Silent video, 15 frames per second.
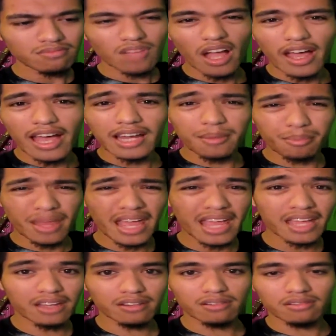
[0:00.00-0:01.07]
I had a
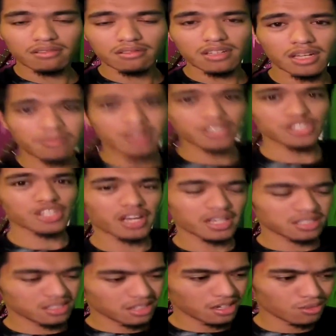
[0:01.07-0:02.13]
pain in my
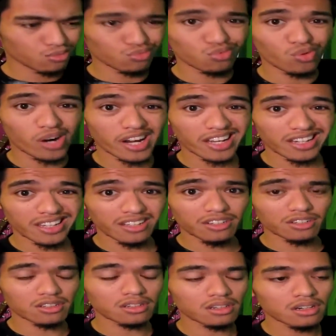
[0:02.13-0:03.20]
chest, like right
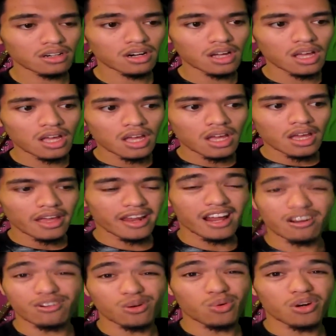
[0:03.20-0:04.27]
here, and I
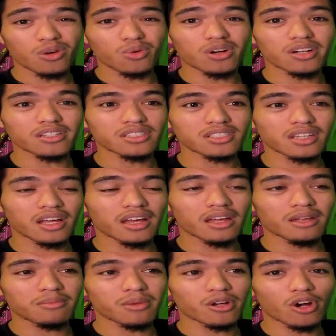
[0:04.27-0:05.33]
don't know what it was,
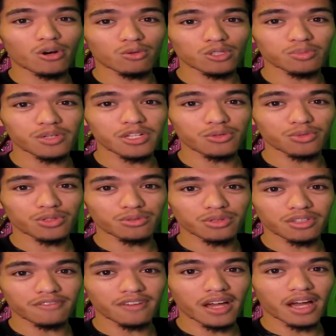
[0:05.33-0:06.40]
and my heart was beating really,
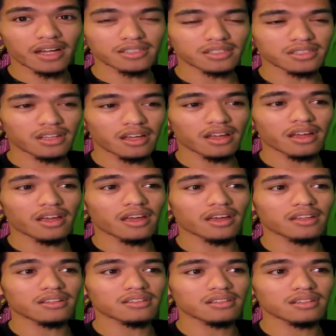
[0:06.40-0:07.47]
really fast,
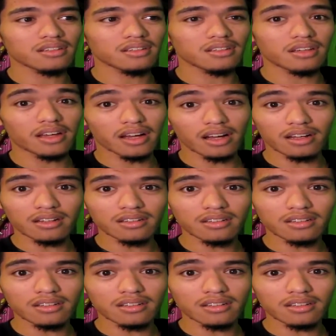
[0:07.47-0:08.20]
and yeah.